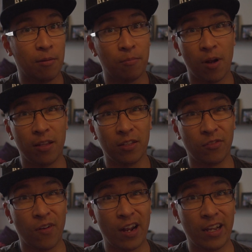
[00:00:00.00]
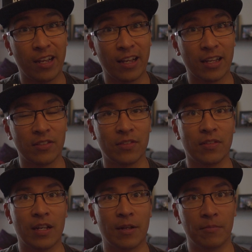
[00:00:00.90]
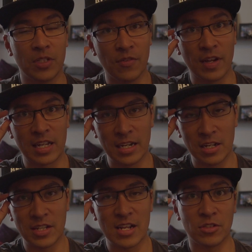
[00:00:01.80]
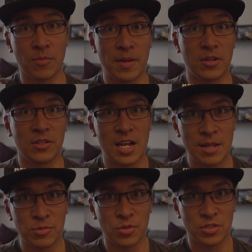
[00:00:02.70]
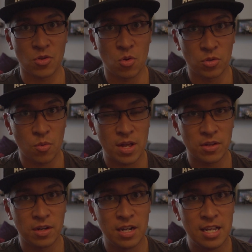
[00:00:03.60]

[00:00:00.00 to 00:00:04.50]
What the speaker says: Probably this Friday, I guess. See if I can nail down some better times with this colder weather.